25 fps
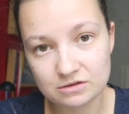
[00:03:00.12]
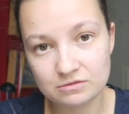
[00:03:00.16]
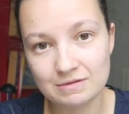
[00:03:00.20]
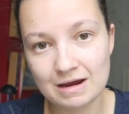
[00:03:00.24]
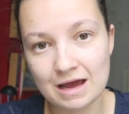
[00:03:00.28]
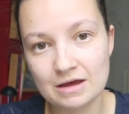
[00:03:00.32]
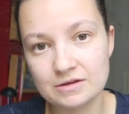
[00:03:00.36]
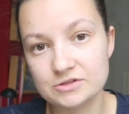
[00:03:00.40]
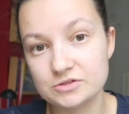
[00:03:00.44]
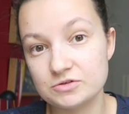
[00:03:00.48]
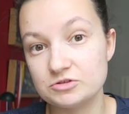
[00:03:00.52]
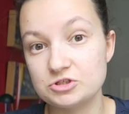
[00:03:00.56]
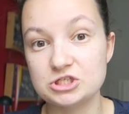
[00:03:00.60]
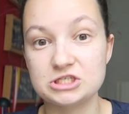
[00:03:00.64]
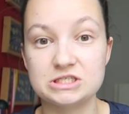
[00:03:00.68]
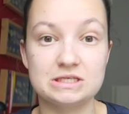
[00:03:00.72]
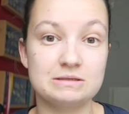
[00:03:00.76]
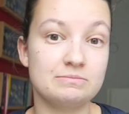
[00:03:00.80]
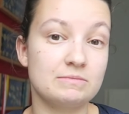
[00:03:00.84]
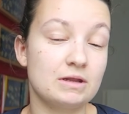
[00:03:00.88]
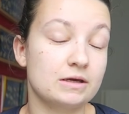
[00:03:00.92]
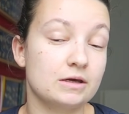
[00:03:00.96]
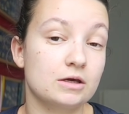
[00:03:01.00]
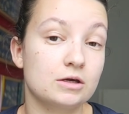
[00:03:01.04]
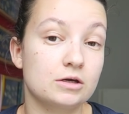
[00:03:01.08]
are around, so it just
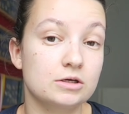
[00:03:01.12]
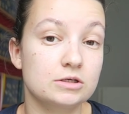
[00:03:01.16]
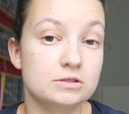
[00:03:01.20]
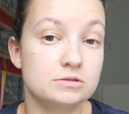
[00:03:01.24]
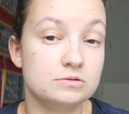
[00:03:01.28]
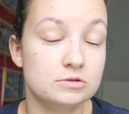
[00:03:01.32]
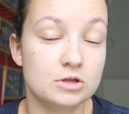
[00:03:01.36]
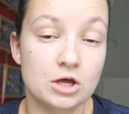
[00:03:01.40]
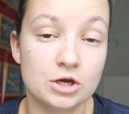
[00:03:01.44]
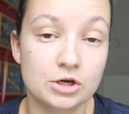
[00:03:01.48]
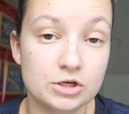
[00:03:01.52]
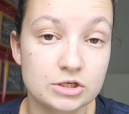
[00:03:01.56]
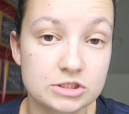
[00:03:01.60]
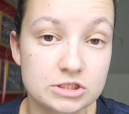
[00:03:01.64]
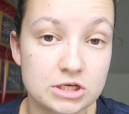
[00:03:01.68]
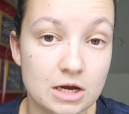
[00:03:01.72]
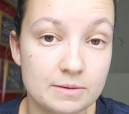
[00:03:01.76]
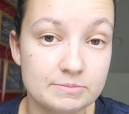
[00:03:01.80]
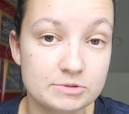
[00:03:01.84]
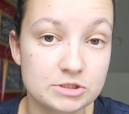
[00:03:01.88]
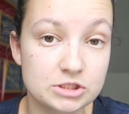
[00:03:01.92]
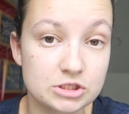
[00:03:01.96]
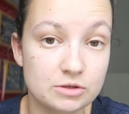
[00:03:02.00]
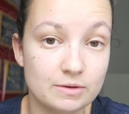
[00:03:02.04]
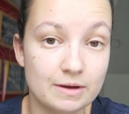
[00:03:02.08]
seemed like a good a good
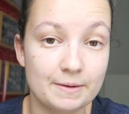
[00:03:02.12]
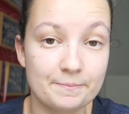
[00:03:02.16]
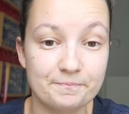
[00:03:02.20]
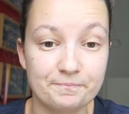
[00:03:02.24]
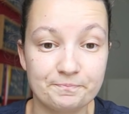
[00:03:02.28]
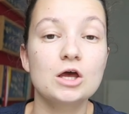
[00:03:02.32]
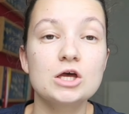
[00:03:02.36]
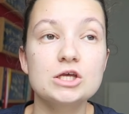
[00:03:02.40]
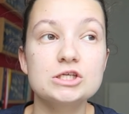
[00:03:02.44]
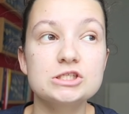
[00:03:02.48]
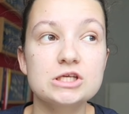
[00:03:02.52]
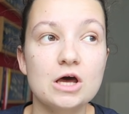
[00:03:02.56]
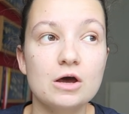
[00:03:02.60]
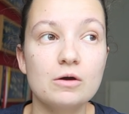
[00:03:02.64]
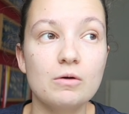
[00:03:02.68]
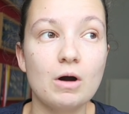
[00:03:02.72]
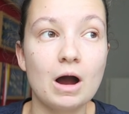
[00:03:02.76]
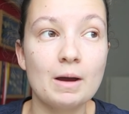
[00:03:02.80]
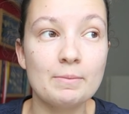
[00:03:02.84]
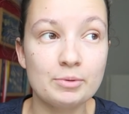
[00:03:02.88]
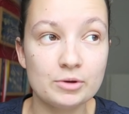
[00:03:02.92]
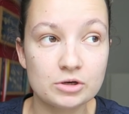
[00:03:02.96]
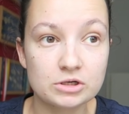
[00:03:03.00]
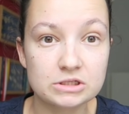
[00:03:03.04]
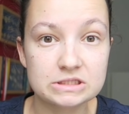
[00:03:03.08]
time to do it. So
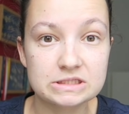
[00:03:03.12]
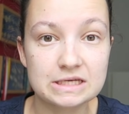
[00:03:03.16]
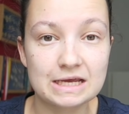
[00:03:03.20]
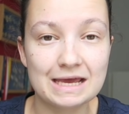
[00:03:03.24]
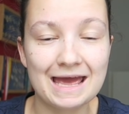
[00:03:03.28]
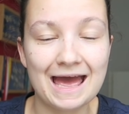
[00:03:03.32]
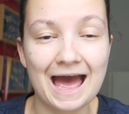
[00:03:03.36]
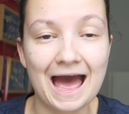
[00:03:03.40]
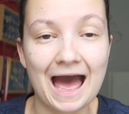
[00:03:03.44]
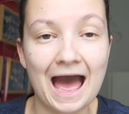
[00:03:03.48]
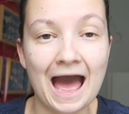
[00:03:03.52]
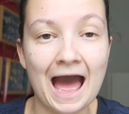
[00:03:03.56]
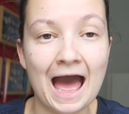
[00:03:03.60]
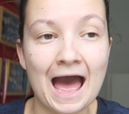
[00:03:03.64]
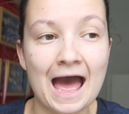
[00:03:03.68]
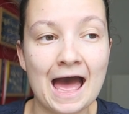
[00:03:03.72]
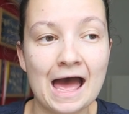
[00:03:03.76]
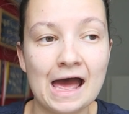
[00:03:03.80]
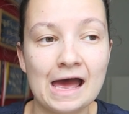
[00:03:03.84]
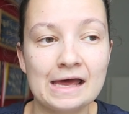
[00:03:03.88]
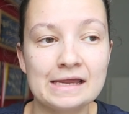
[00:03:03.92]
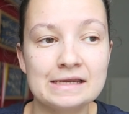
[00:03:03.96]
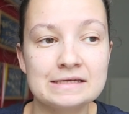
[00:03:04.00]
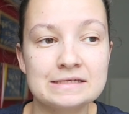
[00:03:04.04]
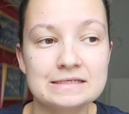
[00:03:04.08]
I booked it,
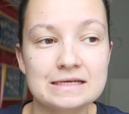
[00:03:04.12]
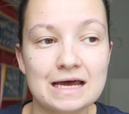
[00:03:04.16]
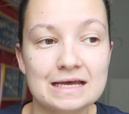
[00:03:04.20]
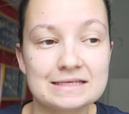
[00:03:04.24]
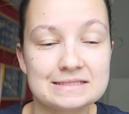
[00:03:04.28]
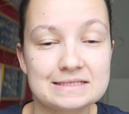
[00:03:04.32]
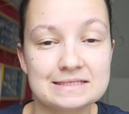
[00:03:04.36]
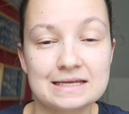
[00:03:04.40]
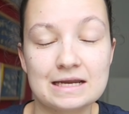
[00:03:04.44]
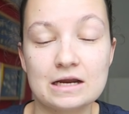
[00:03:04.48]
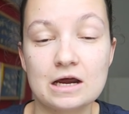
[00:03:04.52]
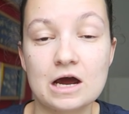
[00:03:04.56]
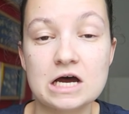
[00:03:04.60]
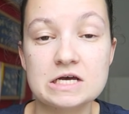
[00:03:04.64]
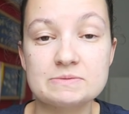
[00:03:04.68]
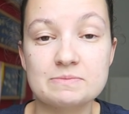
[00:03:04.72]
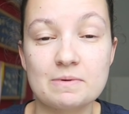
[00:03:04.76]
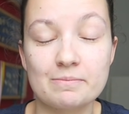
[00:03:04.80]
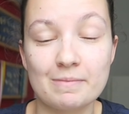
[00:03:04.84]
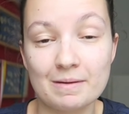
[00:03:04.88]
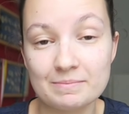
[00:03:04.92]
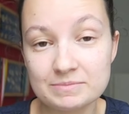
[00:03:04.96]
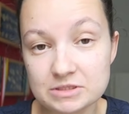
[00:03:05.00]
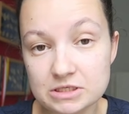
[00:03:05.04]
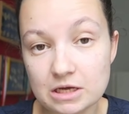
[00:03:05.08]
and as I said, I asked
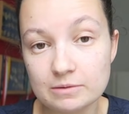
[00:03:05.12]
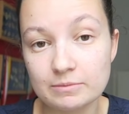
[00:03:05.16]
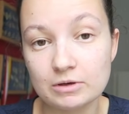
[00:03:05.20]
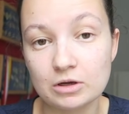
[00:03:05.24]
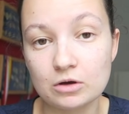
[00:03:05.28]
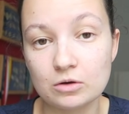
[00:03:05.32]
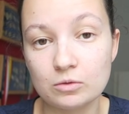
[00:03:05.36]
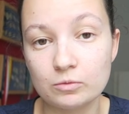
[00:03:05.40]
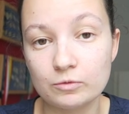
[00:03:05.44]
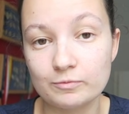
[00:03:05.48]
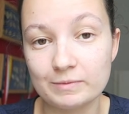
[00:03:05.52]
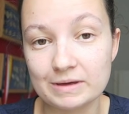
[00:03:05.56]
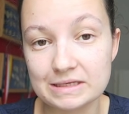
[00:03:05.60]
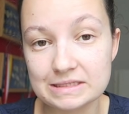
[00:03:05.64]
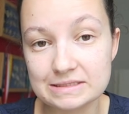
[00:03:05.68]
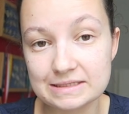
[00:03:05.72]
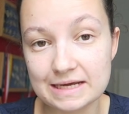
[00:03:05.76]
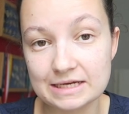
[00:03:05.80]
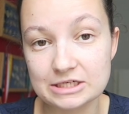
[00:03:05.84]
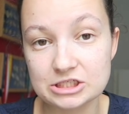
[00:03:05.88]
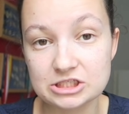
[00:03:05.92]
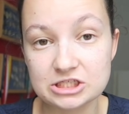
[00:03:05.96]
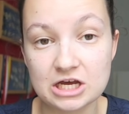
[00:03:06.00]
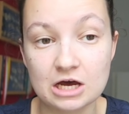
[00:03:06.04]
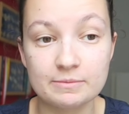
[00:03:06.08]
my mum to come along with me
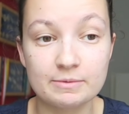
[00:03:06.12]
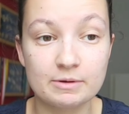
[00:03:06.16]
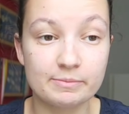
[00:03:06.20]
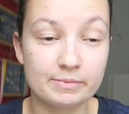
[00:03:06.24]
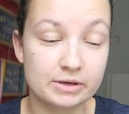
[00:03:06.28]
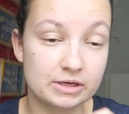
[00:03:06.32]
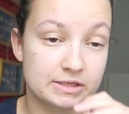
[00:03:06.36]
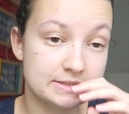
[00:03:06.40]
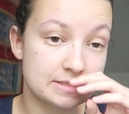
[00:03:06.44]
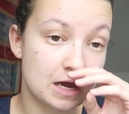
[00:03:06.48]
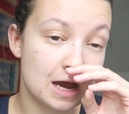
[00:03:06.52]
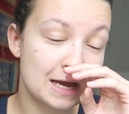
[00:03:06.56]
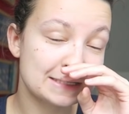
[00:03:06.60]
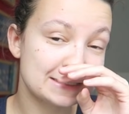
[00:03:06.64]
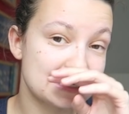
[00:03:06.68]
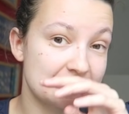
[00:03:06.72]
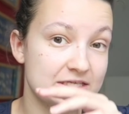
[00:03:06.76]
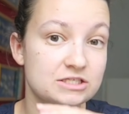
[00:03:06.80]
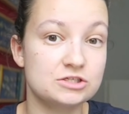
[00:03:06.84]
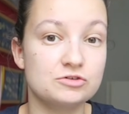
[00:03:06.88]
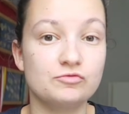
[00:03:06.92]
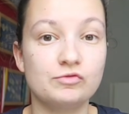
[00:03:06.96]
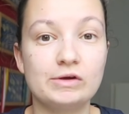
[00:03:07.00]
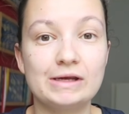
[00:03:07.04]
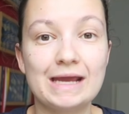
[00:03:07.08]
today to help me because I
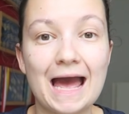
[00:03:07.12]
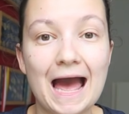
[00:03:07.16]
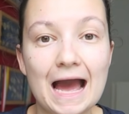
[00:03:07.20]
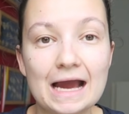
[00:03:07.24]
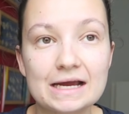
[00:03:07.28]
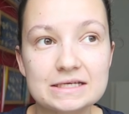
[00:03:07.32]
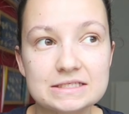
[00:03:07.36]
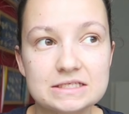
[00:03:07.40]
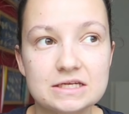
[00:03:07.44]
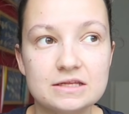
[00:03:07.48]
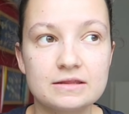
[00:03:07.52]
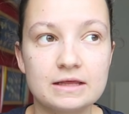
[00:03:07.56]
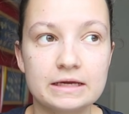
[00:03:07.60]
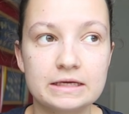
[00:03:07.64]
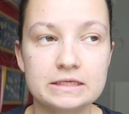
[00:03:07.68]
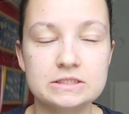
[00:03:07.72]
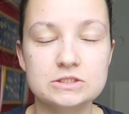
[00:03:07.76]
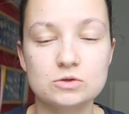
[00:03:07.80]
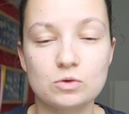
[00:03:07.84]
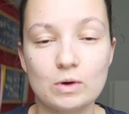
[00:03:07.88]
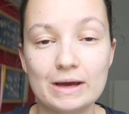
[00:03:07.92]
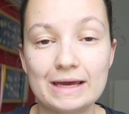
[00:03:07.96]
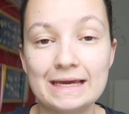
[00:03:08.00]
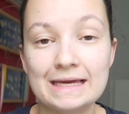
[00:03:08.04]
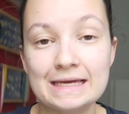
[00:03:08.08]
tend to react to things
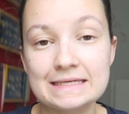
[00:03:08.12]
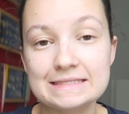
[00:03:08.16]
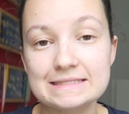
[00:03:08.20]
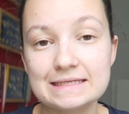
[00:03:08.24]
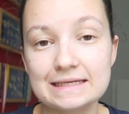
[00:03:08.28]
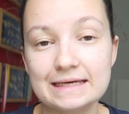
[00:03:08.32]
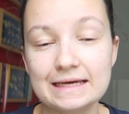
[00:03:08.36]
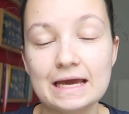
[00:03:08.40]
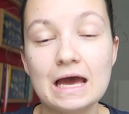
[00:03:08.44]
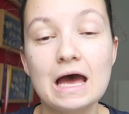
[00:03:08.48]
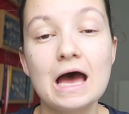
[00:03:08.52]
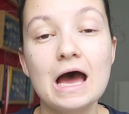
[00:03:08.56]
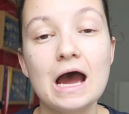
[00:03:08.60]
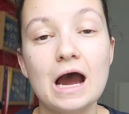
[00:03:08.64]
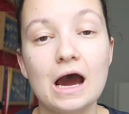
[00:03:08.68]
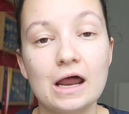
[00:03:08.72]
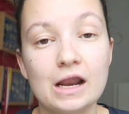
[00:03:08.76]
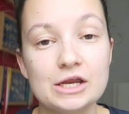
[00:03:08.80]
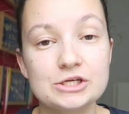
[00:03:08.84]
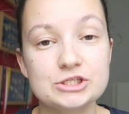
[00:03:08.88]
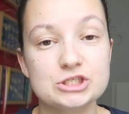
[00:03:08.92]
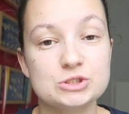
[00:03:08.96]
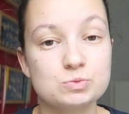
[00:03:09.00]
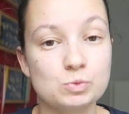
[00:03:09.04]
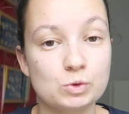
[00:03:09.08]
quite easily,
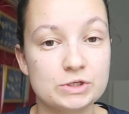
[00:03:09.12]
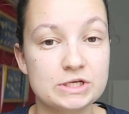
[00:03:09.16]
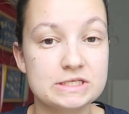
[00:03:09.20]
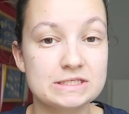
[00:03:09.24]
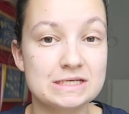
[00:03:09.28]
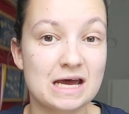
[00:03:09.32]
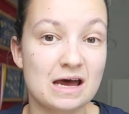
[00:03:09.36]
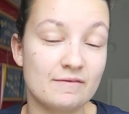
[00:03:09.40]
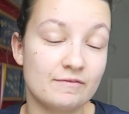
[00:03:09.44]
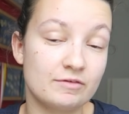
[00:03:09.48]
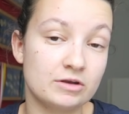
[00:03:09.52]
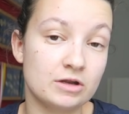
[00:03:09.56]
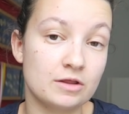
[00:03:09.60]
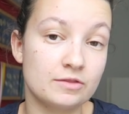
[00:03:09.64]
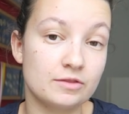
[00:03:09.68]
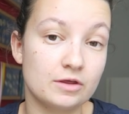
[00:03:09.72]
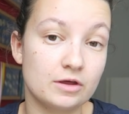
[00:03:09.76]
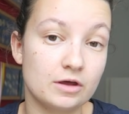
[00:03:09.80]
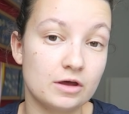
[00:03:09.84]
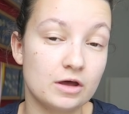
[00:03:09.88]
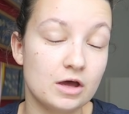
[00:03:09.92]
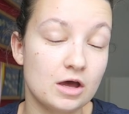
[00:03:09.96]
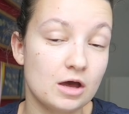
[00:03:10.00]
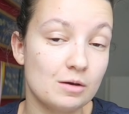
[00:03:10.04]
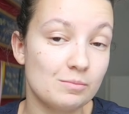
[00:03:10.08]
and I just wanted to have
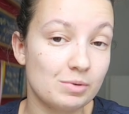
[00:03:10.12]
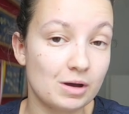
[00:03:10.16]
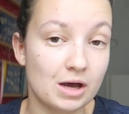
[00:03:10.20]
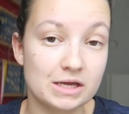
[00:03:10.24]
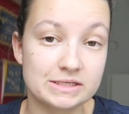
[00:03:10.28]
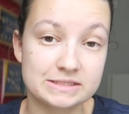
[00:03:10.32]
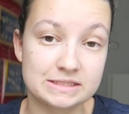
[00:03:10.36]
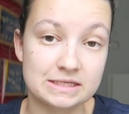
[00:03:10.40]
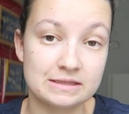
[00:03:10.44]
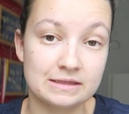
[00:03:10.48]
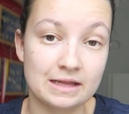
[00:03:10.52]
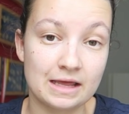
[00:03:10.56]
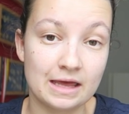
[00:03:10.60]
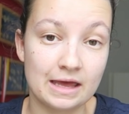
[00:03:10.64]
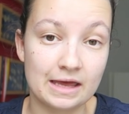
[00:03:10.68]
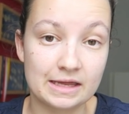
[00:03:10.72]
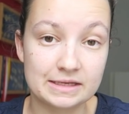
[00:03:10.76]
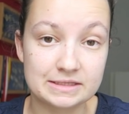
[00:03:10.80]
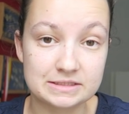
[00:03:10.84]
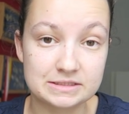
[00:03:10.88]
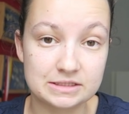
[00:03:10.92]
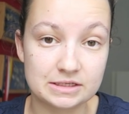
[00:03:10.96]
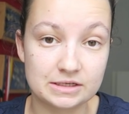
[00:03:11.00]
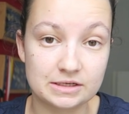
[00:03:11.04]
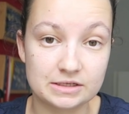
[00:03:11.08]
another person
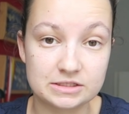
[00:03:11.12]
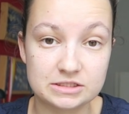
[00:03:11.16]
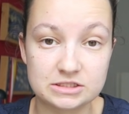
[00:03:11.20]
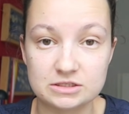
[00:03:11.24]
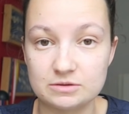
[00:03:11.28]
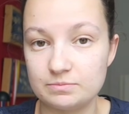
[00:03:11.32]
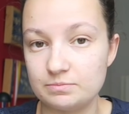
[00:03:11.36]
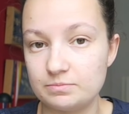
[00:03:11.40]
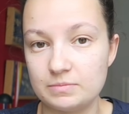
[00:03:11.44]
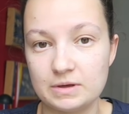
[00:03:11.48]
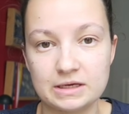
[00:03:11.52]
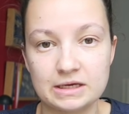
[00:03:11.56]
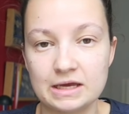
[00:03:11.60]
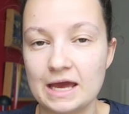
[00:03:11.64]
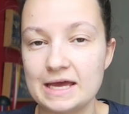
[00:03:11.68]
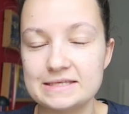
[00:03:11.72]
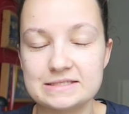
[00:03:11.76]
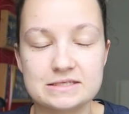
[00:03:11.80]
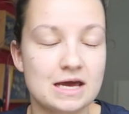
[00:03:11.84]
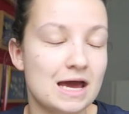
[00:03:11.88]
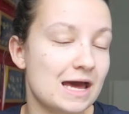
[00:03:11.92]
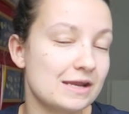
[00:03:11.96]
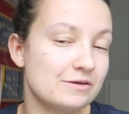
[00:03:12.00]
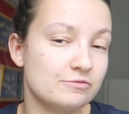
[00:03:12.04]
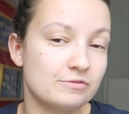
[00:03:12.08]
there to, to in
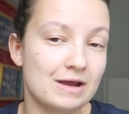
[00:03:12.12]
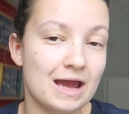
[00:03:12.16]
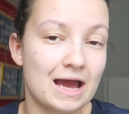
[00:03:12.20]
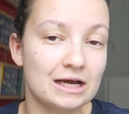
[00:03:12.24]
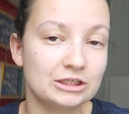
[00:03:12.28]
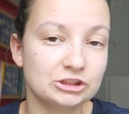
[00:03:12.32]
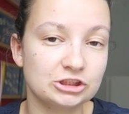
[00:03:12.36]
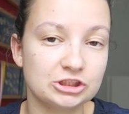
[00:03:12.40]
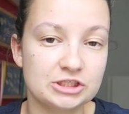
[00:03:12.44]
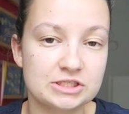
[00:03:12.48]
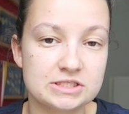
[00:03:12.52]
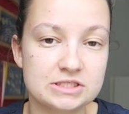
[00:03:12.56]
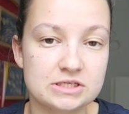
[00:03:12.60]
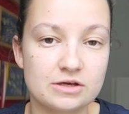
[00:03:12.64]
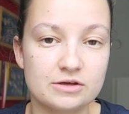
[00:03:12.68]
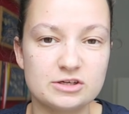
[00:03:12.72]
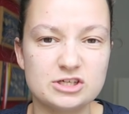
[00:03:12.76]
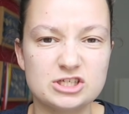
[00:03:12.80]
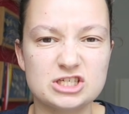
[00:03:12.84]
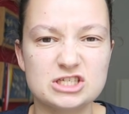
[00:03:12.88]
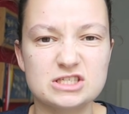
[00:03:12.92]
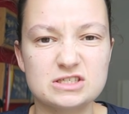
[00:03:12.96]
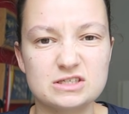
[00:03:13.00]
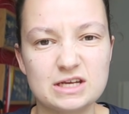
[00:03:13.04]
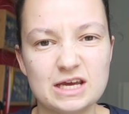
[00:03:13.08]
case I had a reaction. So
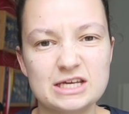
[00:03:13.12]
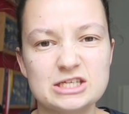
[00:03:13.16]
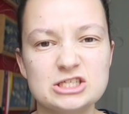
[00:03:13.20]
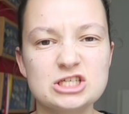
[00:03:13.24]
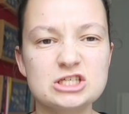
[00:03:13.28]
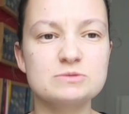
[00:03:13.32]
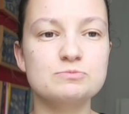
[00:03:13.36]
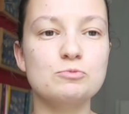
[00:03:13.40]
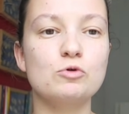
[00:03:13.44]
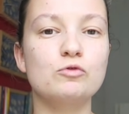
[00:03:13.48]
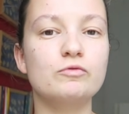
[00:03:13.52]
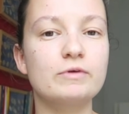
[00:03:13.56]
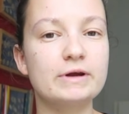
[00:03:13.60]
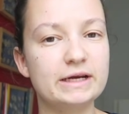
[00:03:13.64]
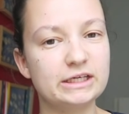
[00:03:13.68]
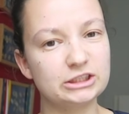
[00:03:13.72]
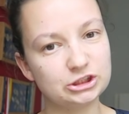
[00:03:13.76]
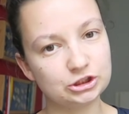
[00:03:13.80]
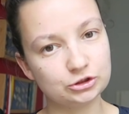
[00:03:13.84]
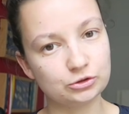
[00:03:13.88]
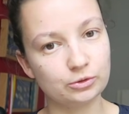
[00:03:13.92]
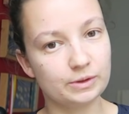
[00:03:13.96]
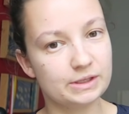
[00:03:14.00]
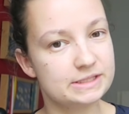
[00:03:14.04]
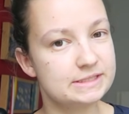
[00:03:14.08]
you just it's just more
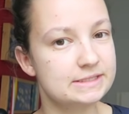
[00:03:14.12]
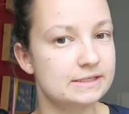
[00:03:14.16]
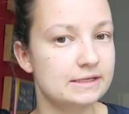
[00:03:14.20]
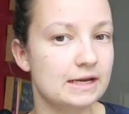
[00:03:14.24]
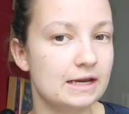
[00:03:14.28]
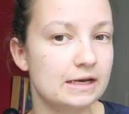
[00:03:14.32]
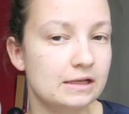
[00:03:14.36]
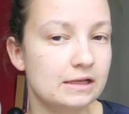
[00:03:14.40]
reassurance than